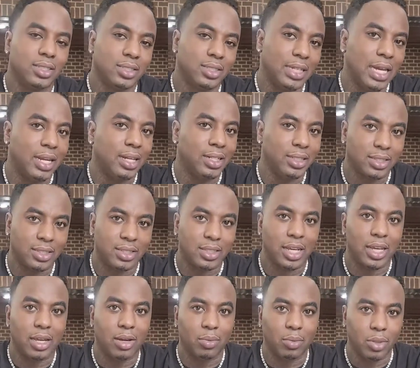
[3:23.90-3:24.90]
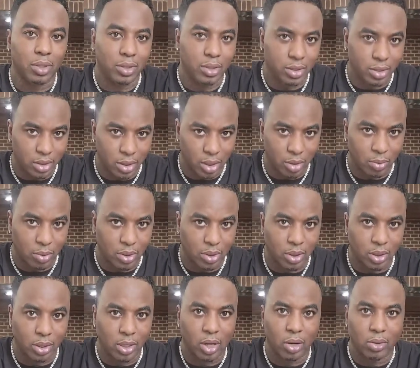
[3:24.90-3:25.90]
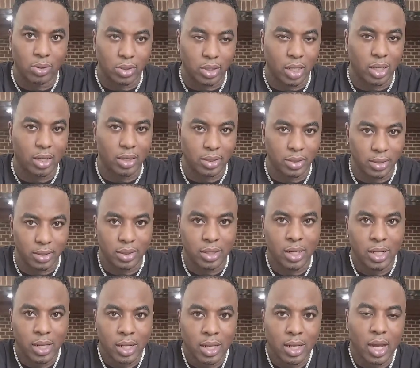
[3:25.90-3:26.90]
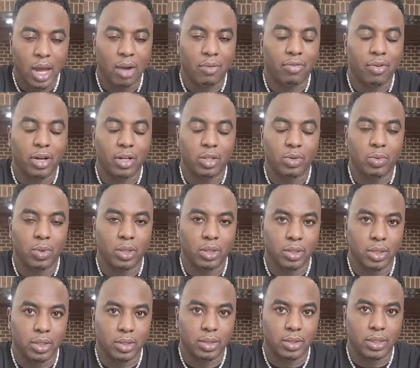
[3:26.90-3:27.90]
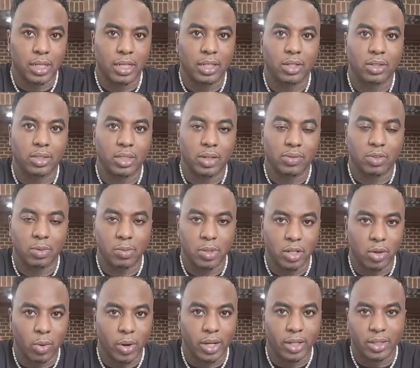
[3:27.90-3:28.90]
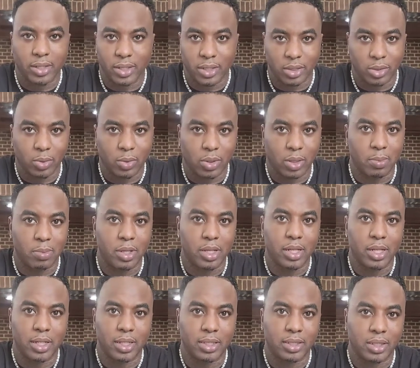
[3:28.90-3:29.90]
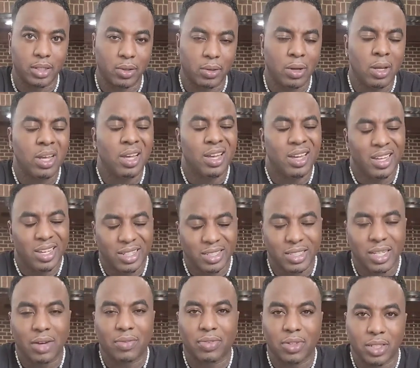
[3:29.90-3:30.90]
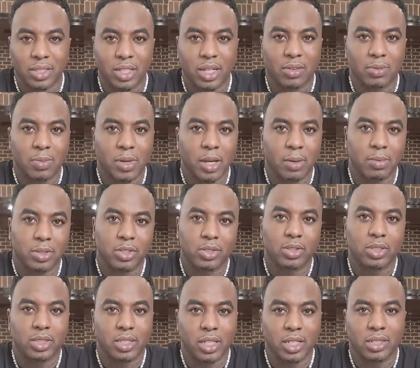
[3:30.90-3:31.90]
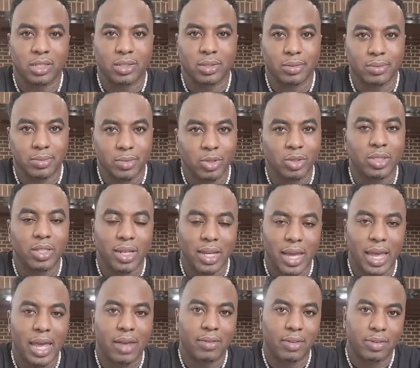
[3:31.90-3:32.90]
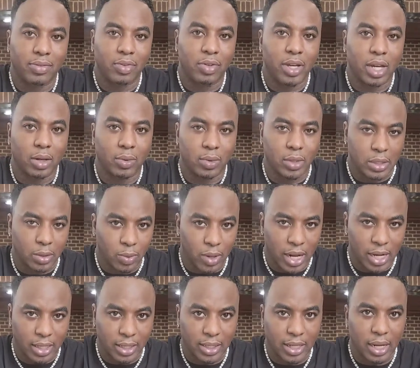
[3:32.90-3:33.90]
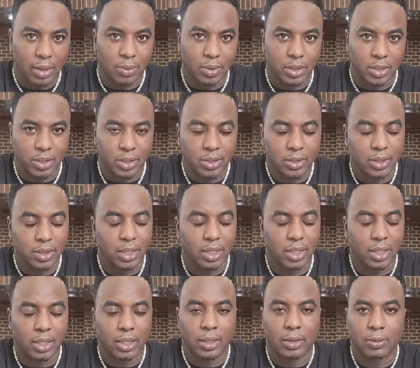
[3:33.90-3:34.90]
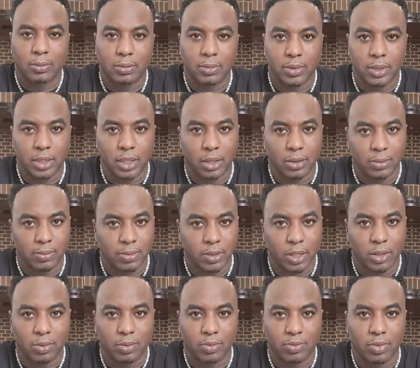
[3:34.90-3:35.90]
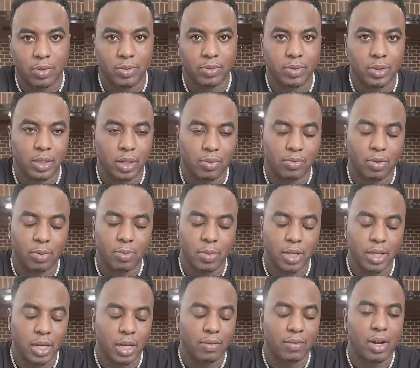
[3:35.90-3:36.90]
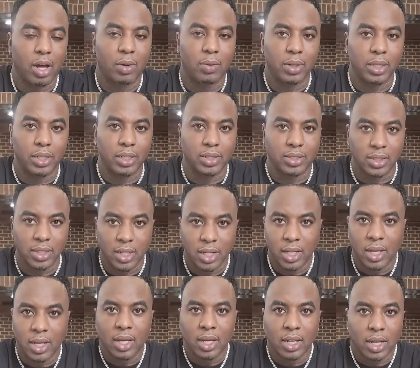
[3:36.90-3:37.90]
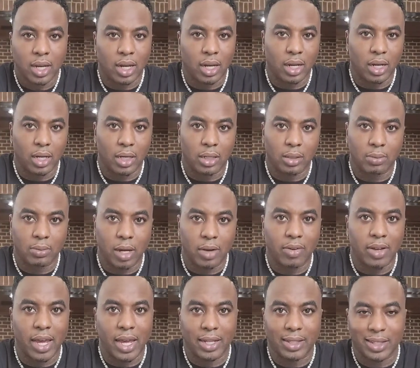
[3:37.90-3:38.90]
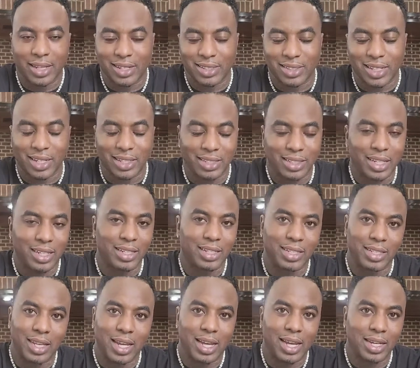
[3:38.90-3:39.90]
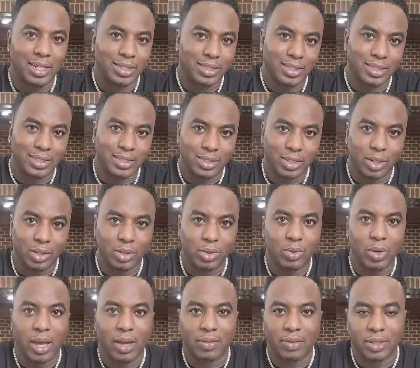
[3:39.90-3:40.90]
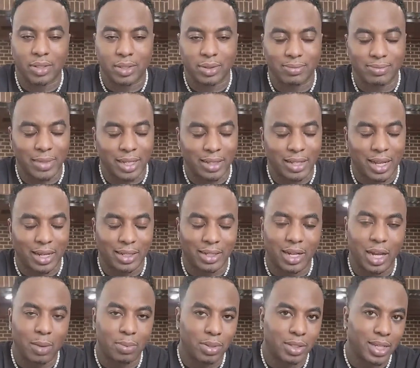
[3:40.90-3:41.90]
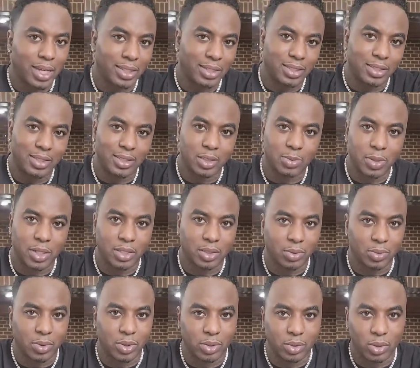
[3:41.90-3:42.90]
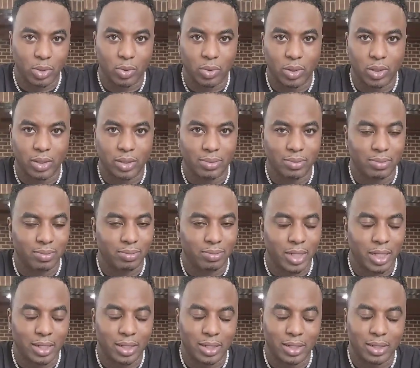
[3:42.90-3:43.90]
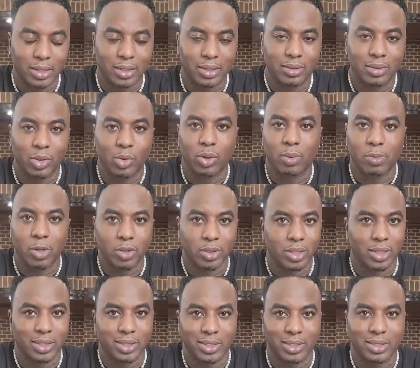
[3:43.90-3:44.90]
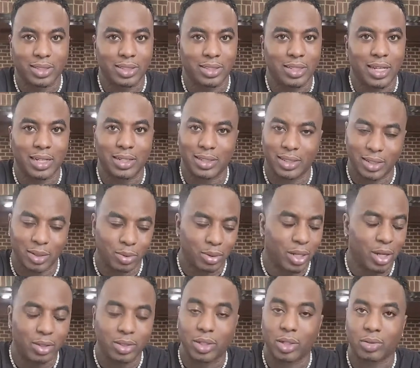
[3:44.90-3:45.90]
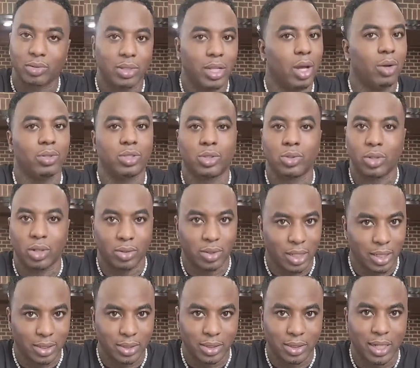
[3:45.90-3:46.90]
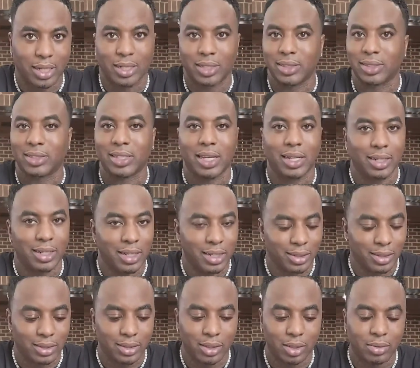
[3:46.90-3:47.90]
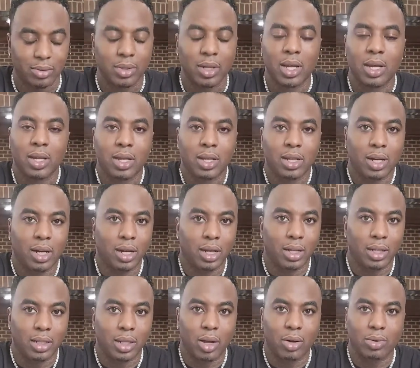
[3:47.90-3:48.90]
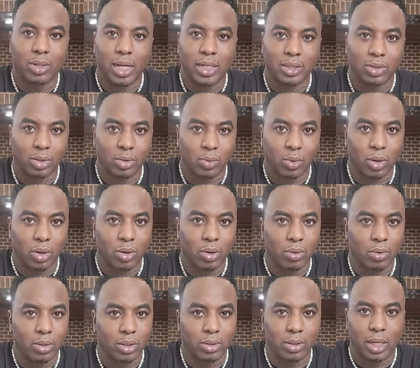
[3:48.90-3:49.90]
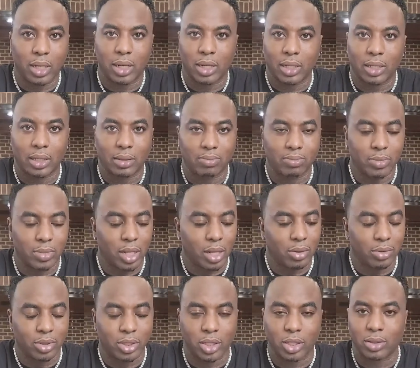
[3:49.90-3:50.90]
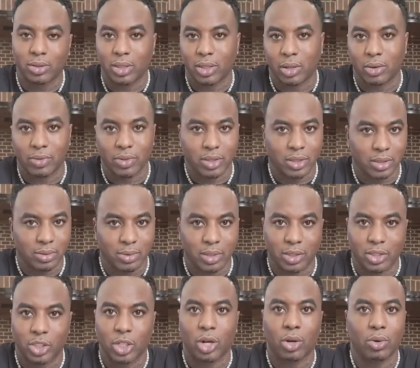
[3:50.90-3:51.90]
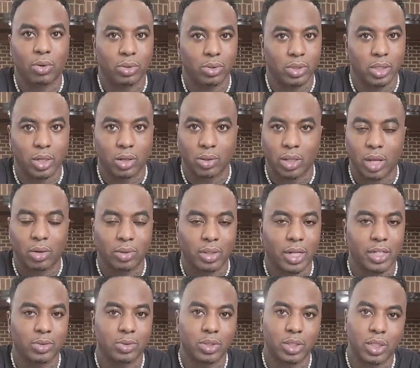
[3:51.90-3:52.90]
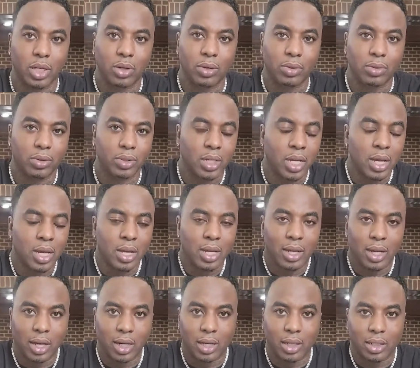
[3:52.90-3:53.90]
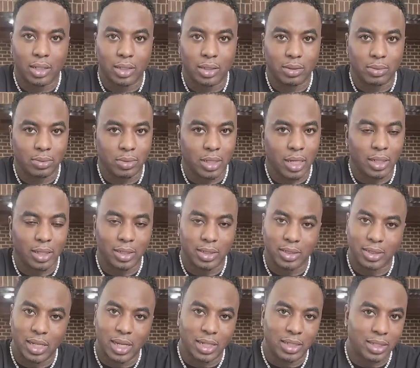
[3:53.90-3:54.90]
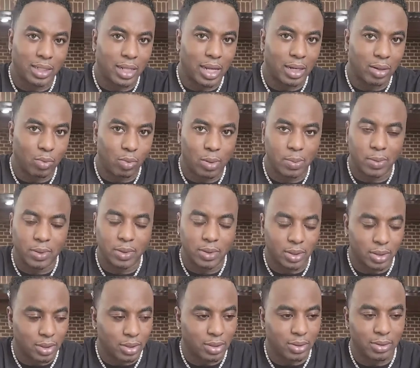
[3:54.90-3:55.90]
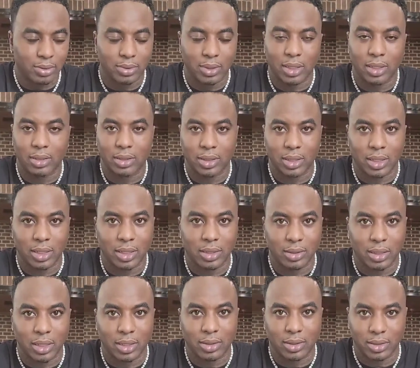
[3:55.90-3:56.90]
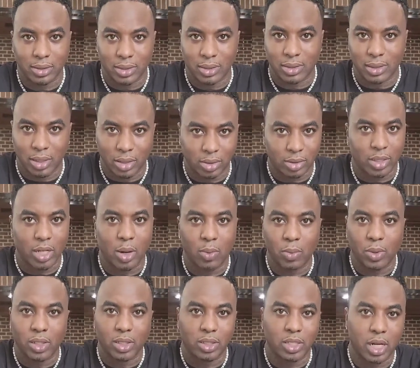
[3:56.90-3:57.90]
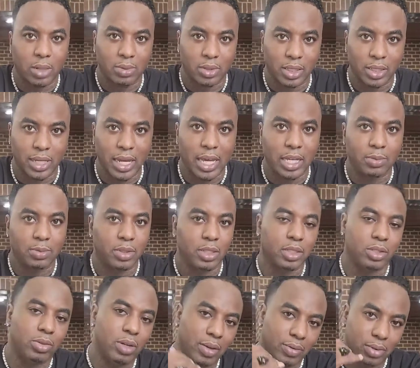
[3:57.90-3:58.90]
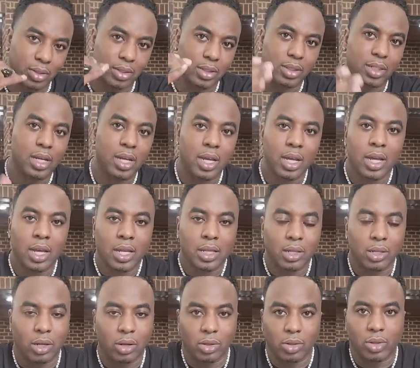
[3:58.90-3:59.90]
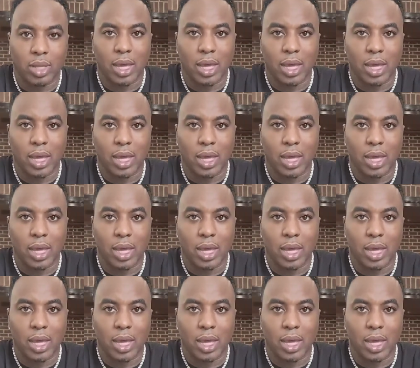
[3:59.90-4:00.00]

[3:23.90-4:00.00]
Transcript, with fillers: got to understand what you know what your goals are and how far you willing to take yourself to be great as you want to be in it. So it's definitely tough, man. But you can still you can still have it if you got a real ride or die with you. Mm-hmm. Um, you know, so for, you know, for me, I've always um, I've had that as like a yin and a yang because you know you have a, a, lot of complications, especially when you're doing uh, doing music because you got to deal with long, you know long studio nights. You got to understand that you know. Uh, yeah. Long nights on the road, uh, long show, you know, this, shows, you know, long nights with shows. Uh, you got to understand, it's a lot of women that you know come with in terms of engagement that you have to you know you